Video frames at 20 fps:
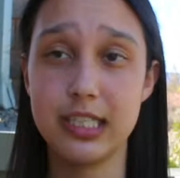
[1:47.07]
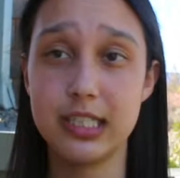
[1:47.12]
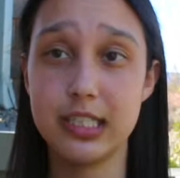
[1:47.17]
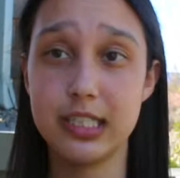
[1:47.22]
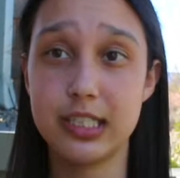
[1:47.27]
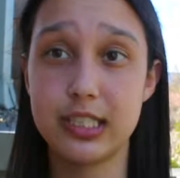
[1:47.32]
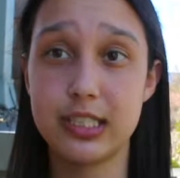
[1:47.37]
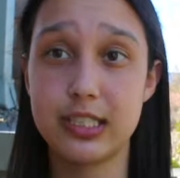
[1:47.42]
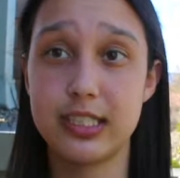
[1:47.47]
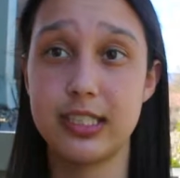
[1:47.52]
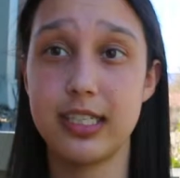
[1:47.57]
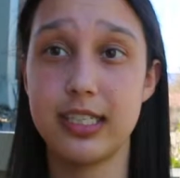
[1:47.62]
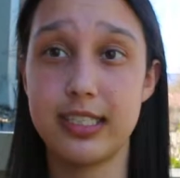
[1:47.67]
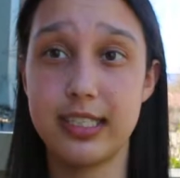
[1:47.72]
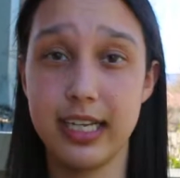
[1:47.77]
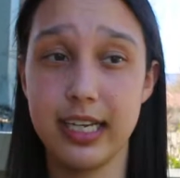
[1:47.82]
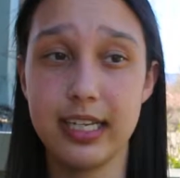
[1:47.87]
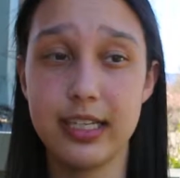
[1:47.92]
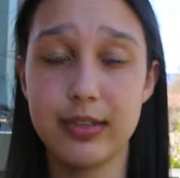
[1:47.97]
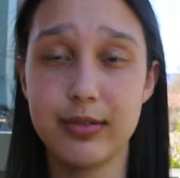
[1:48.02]
just
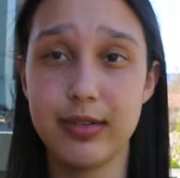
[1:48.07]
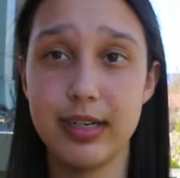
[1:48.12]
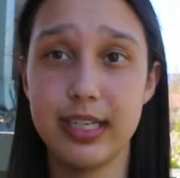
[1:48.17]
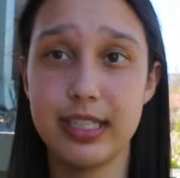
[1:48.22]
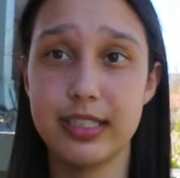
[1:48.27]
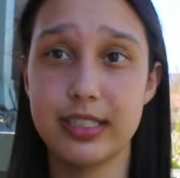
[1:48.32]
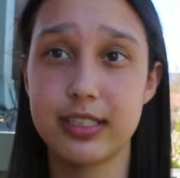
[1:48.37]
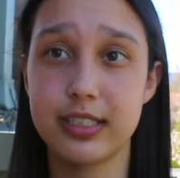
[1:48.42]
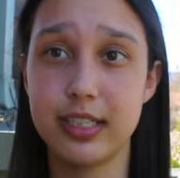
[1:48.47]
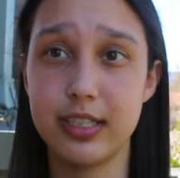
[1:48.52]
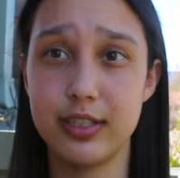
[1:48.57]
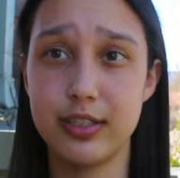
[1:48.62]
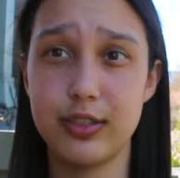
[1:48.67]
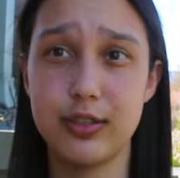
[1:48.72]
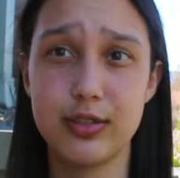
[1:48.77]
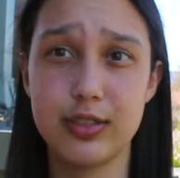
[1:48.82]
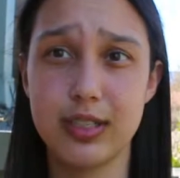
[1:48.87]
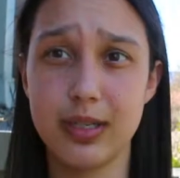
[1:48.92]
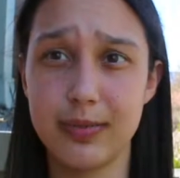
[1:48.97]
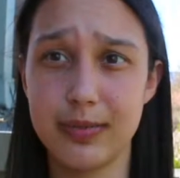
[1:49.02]
take a risk,
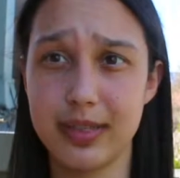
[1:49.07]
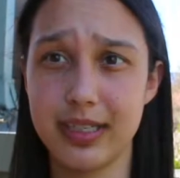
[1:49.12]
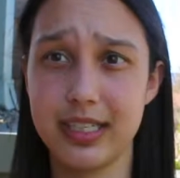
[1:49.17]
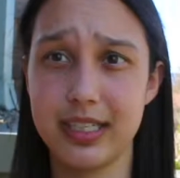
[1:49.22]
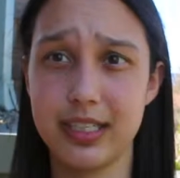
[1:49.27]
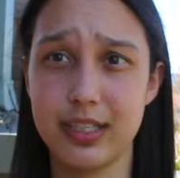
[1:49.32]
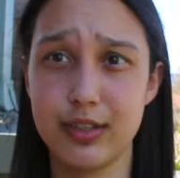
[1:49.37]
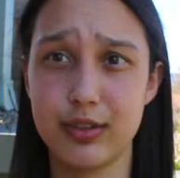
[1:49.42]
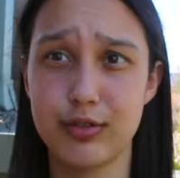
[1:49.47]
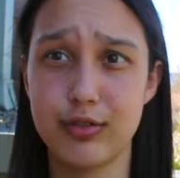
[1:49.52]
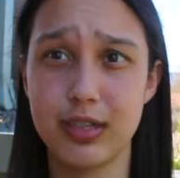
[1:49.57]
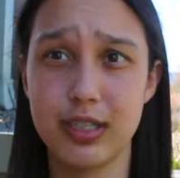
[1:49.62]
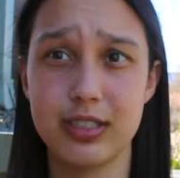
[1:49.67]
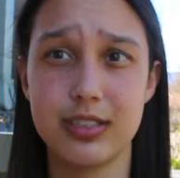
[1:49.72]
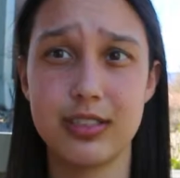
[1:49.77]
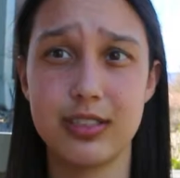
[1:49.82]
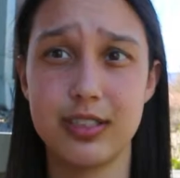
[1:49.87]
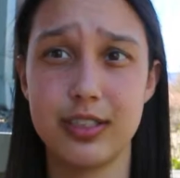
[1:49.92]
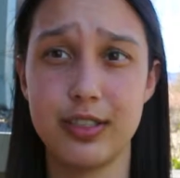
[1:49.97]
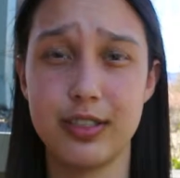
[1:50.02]
do something,
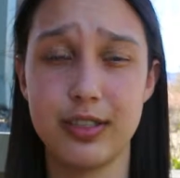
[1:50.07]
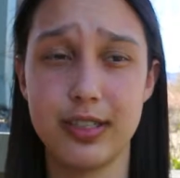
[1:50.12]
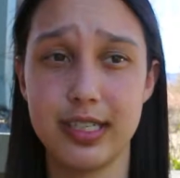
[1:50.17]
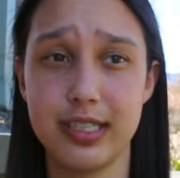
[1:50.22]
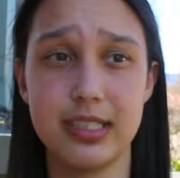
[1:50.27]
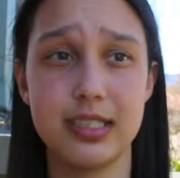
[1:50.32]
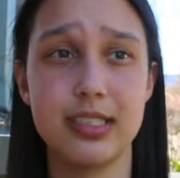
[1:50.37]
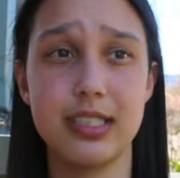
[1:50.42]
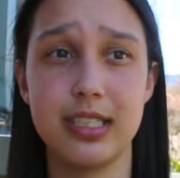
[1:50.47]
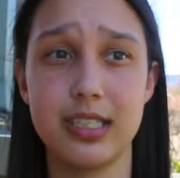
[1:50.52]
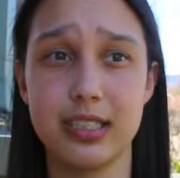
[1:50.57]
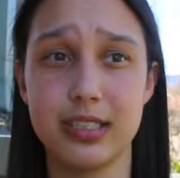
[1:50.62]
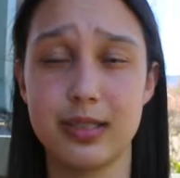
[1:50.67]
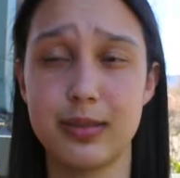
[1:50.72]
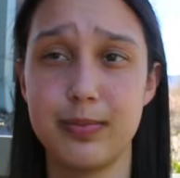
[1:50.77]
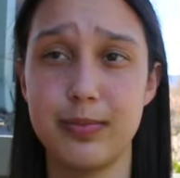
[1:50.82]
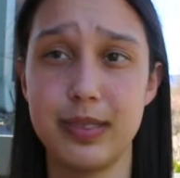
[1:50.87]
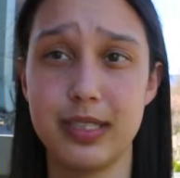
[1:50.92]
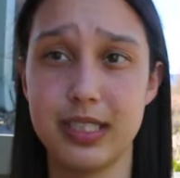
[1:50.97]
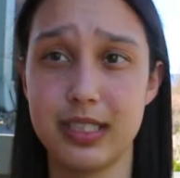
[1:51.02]
trust your
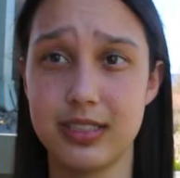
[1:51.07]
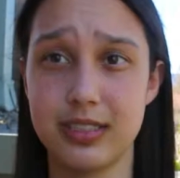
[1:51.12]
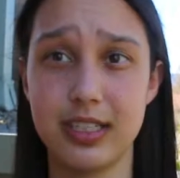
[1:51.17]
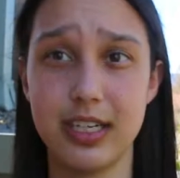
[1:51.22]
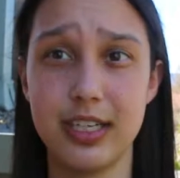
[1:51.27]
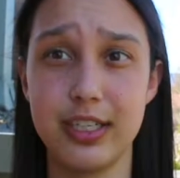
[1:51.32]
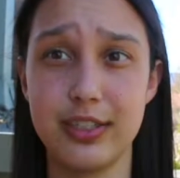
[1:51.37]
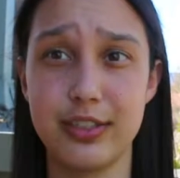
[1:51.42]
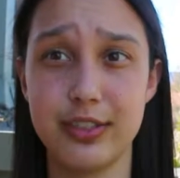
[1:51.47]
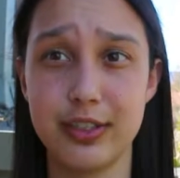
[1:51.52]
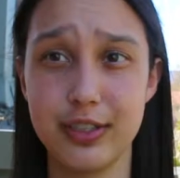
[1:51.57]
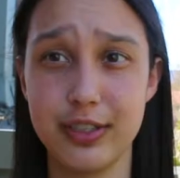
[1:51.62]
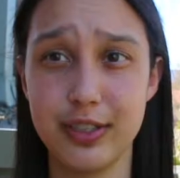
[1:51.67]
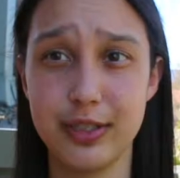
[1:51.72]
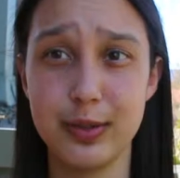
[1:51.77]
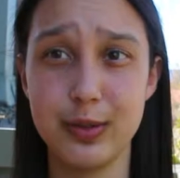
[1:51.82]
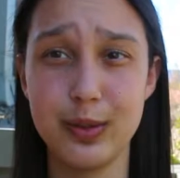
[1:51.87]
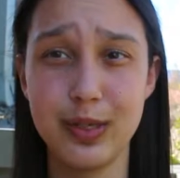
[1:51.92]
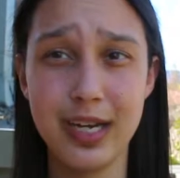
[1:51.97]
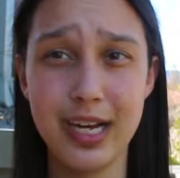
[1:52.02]
instincts, because I assure
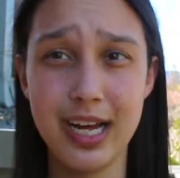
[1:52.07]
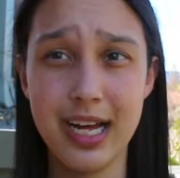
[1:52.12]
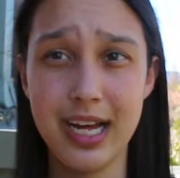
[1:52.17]
you